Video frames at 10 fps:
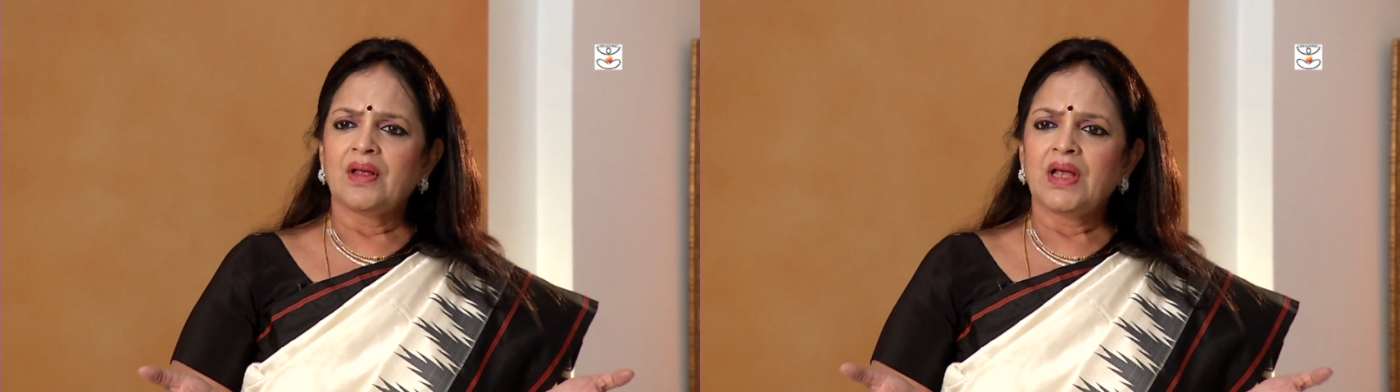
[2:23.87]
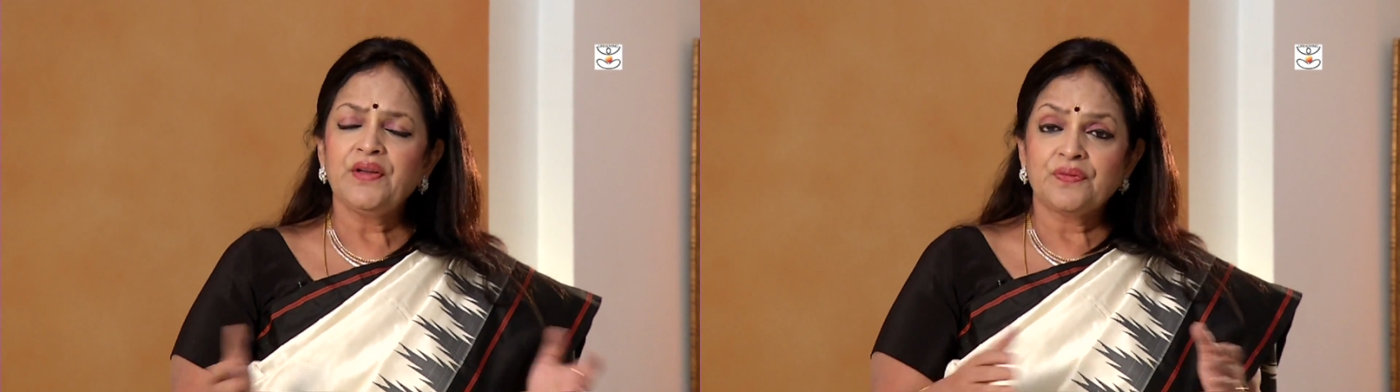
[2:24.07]

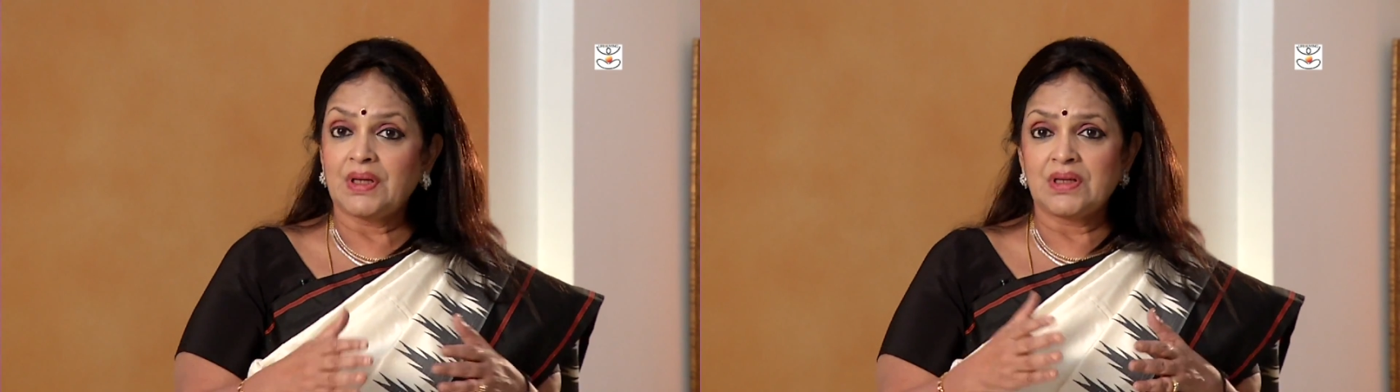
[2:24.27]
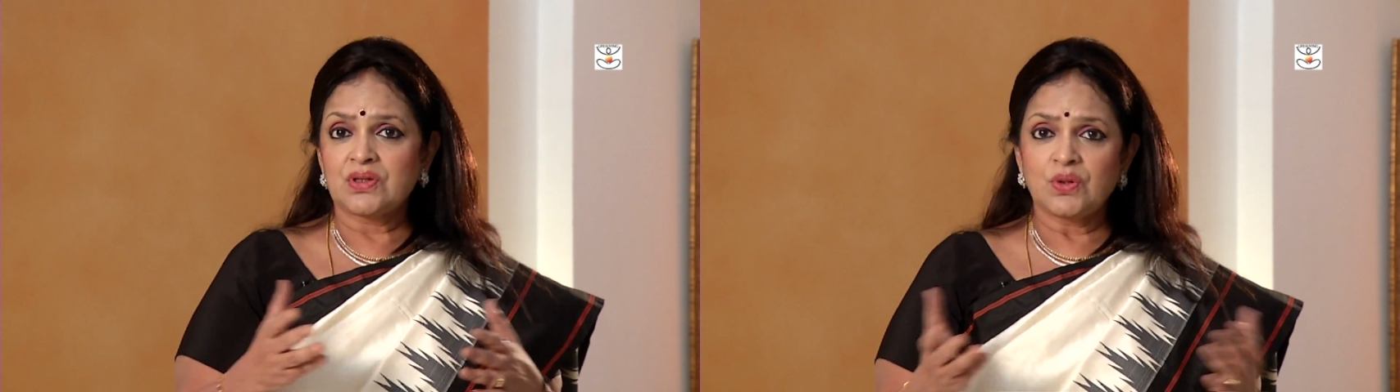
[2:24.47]
If
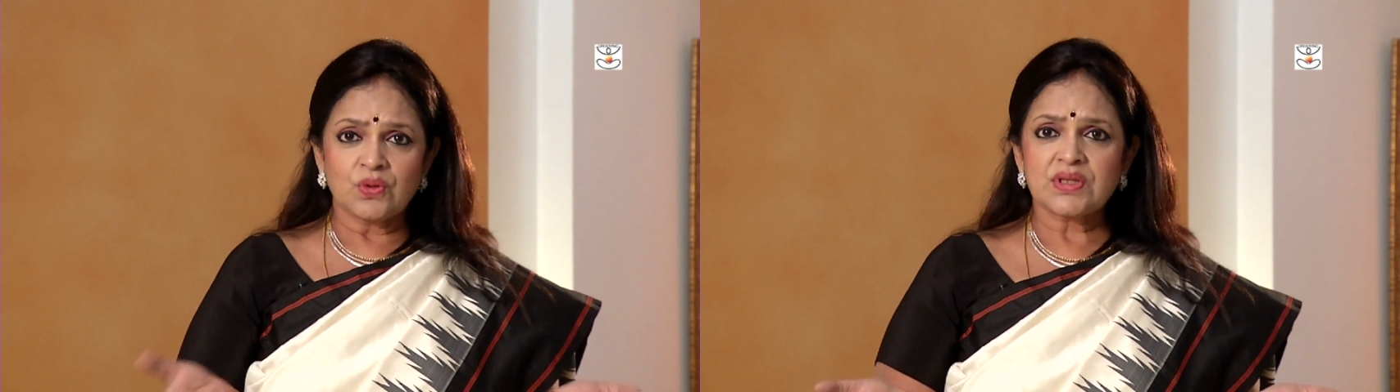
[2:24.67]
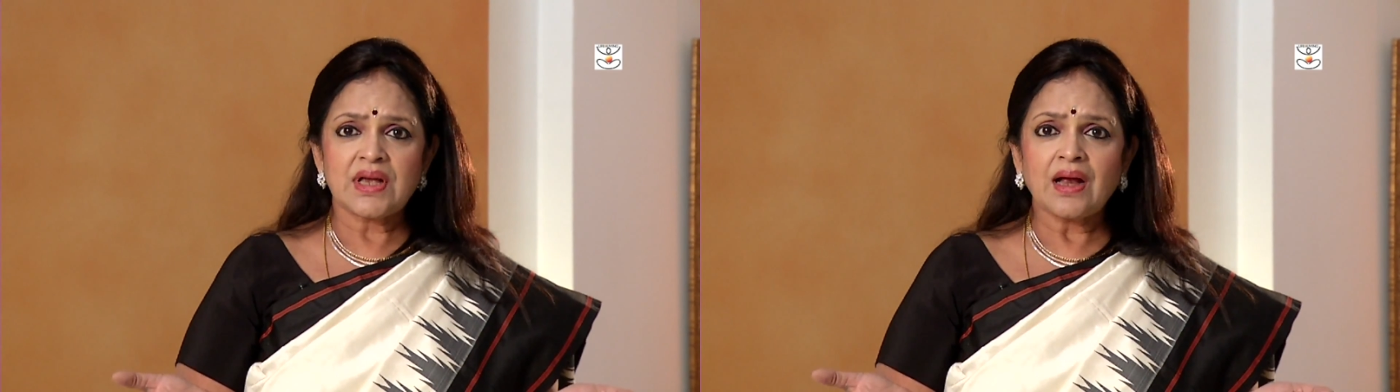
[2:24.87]
there is
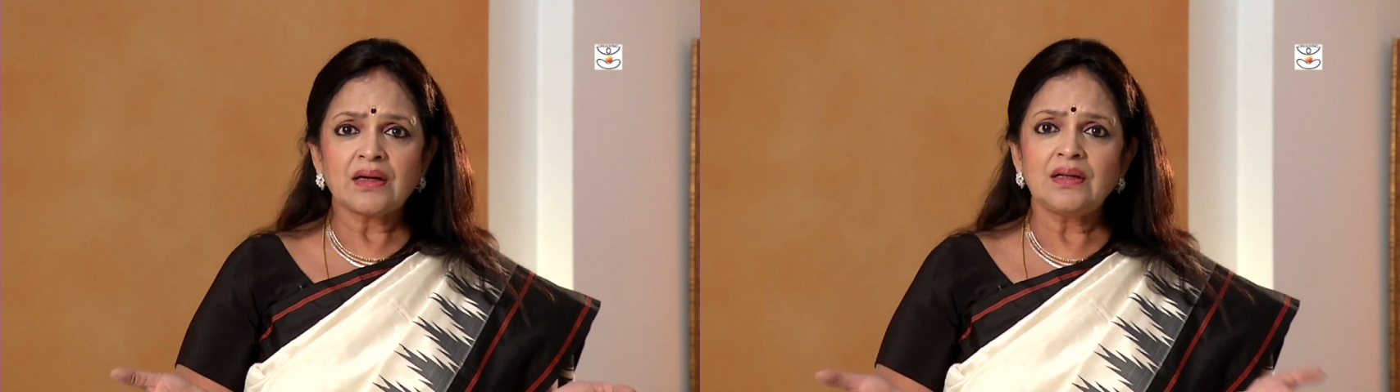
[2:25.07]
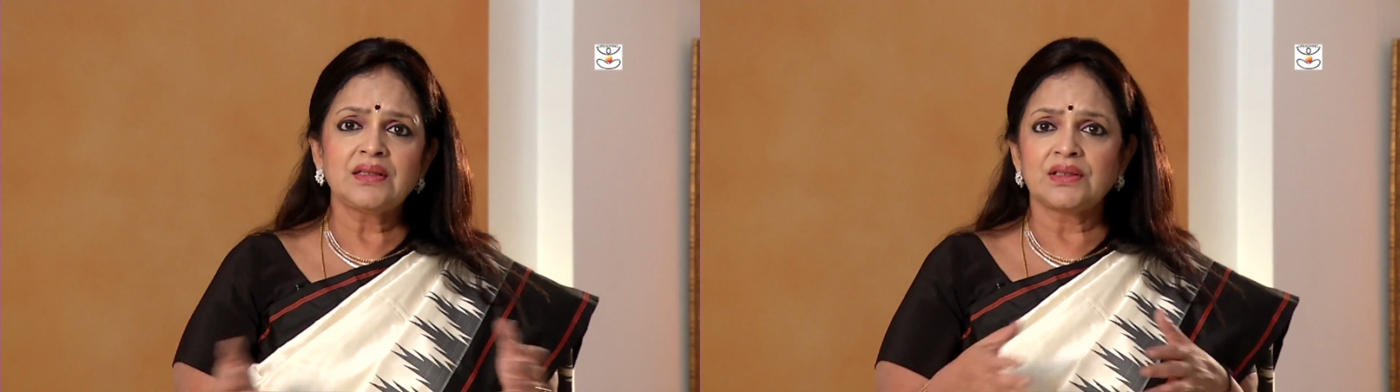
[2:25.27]
no
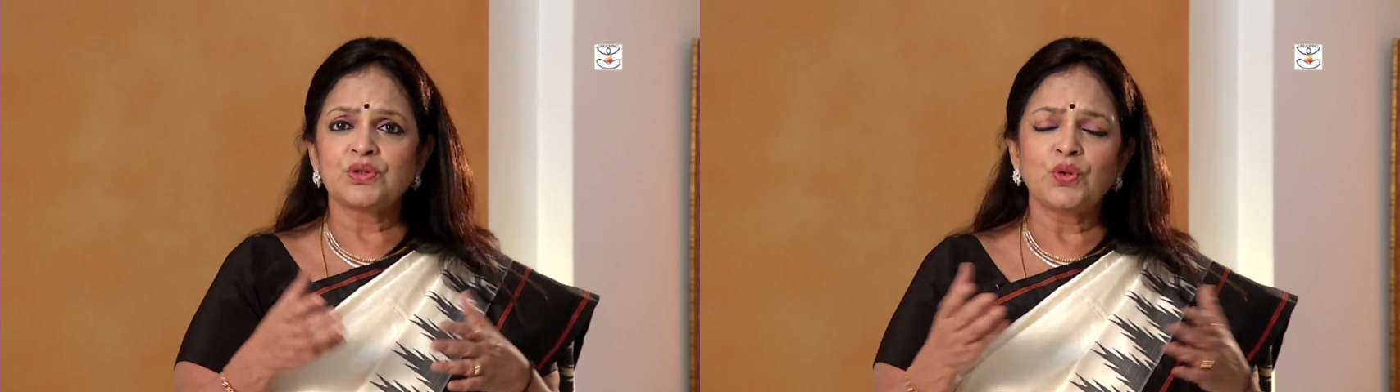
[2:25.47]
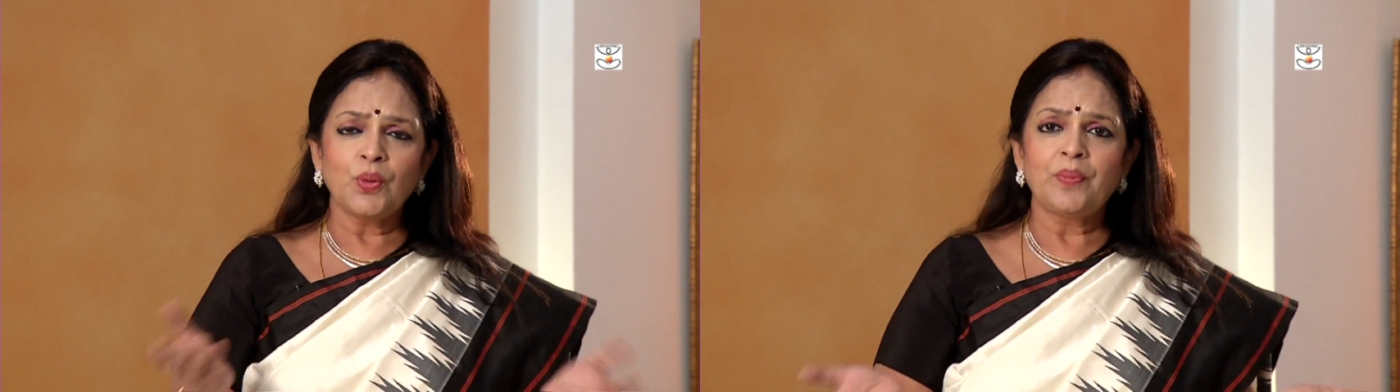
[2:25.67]
scandal, there is
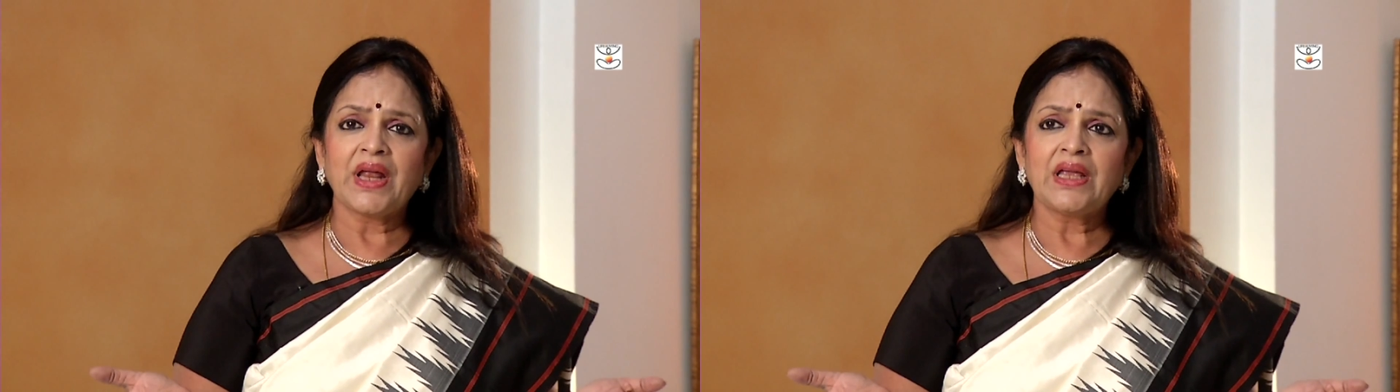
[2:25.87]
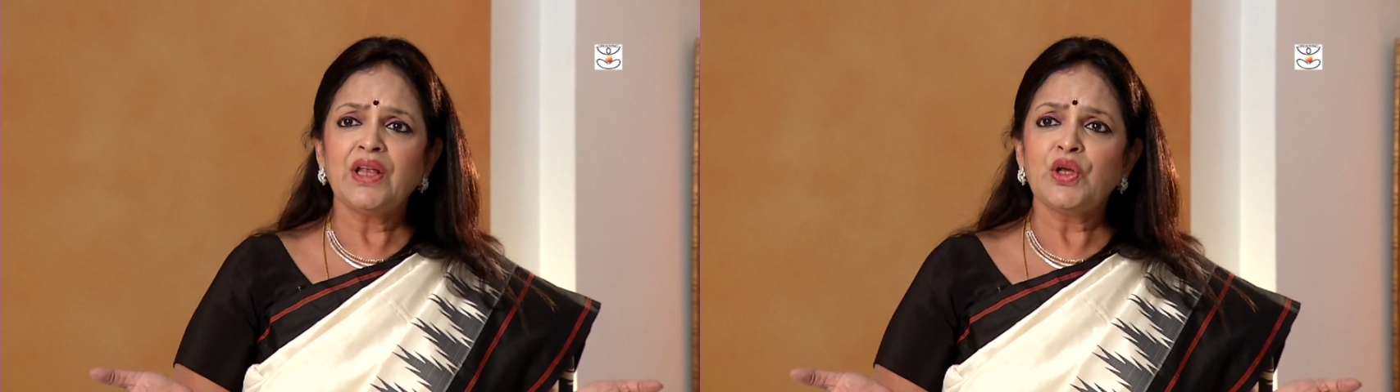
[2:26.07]
no breaking